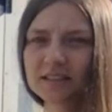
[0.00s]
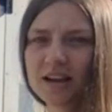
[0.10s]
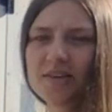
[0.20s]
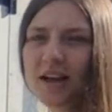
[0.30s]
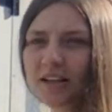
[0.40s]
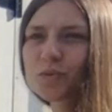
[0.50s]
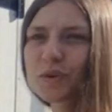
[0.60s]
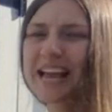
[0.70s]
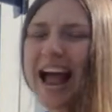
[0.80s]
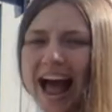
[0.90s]
And that's
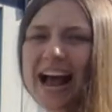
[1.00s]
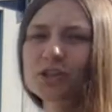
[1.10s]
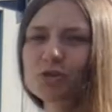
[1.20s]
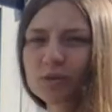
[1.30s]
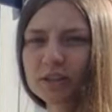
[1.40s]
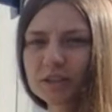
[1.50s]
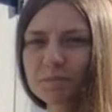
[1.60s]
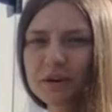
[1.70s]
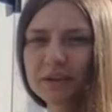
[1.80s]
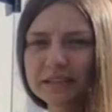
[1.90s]
where the actual
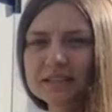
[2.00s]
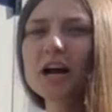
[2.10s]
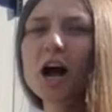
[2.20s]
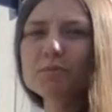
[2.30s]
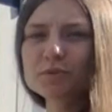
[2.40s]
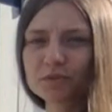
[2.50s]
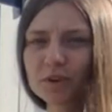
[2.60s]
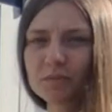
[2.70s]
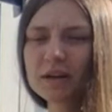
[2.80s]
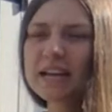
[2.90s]
experience comes
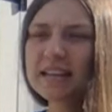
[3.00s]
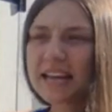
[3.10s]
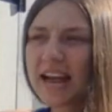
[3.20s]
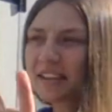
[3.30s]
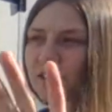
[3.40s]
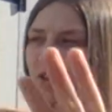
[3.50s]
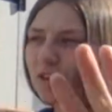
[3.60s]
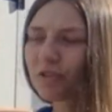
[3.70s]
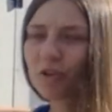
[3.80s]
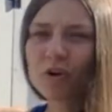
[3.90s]
from. The
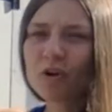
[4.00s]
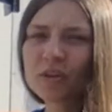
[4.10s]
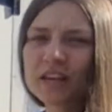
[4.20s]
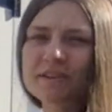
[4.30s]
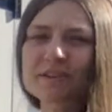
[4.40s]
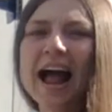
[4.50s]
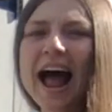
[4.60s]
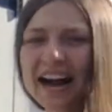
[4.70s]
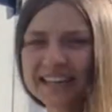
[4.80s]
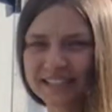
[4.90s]
external are only ever
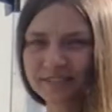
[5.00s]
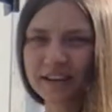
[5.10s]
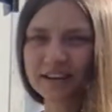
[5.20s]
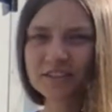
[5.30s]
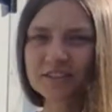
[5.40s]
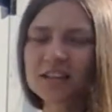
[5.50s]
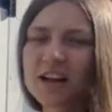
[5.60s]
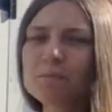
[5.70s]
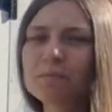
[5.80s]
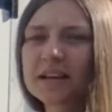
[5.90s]
activators
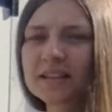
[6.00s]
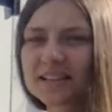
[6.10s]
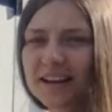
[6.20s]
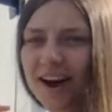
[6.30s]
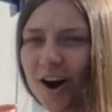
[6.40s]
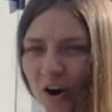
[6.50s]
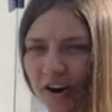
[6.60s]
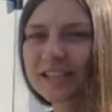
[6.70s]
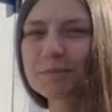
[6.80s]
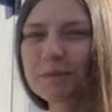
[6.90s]
because our
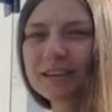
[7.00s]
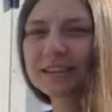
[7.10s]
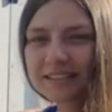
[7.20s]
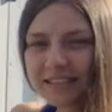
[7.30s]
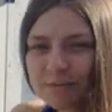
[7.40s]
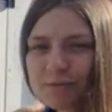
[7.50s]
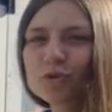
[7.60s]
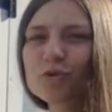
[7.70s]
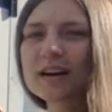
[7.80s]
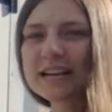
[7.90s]
experience comes
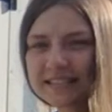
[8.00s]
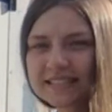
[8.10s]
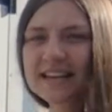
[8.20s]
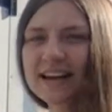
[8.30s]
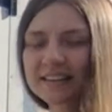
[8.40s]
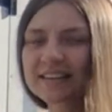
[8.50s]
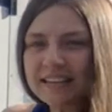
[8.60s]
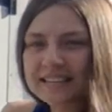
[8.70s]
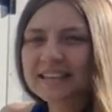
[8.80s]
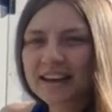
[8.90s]
through the
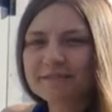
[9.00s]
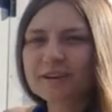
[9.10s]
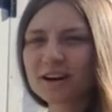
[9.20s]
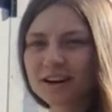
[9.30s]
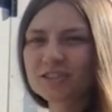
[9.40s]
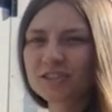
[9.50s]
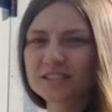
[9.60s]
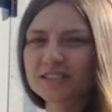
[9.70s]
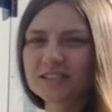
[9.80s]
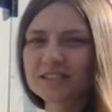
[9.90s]
inside of our
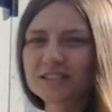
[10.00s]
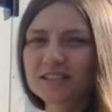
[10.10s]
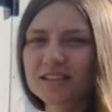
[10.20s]
consciousness.